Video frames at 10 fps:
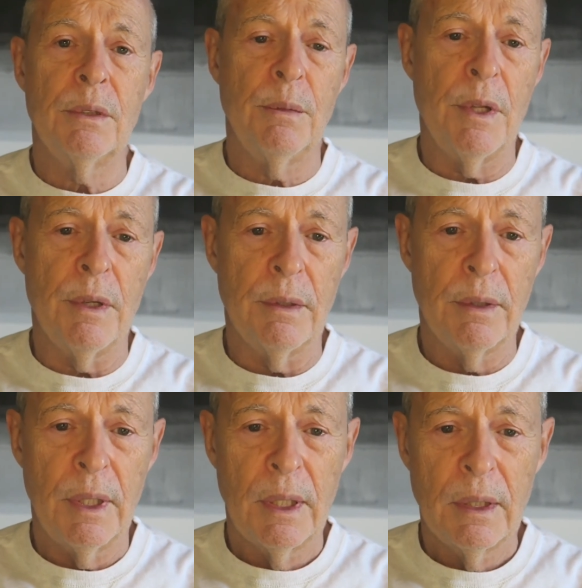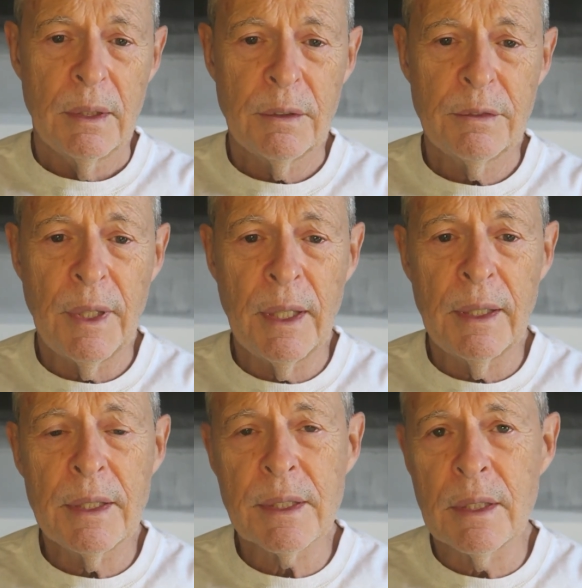her mother, to
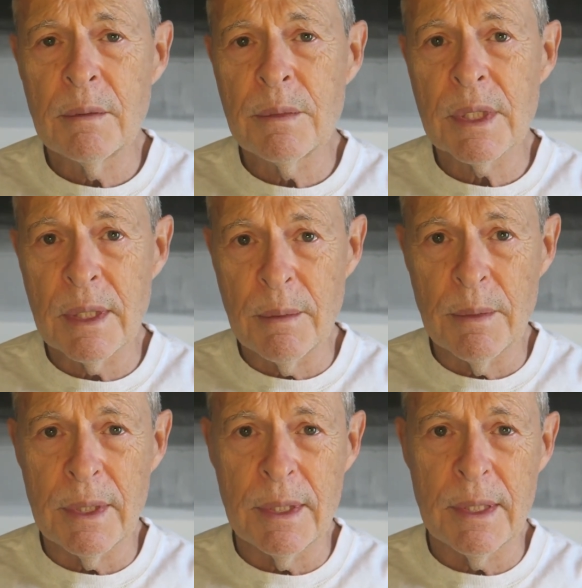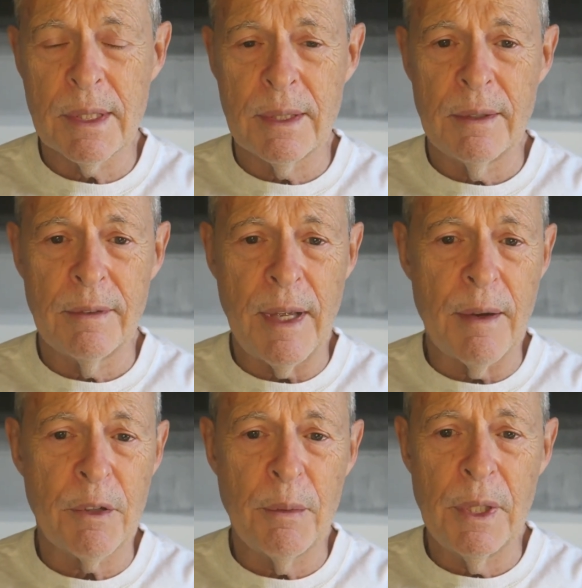find some semblance of
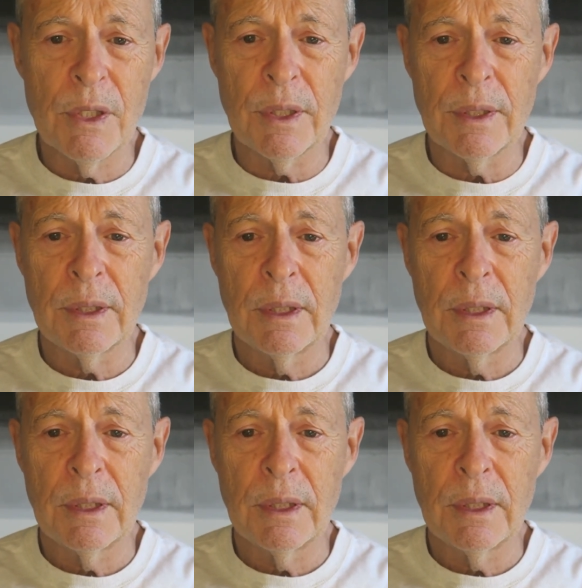affirmation.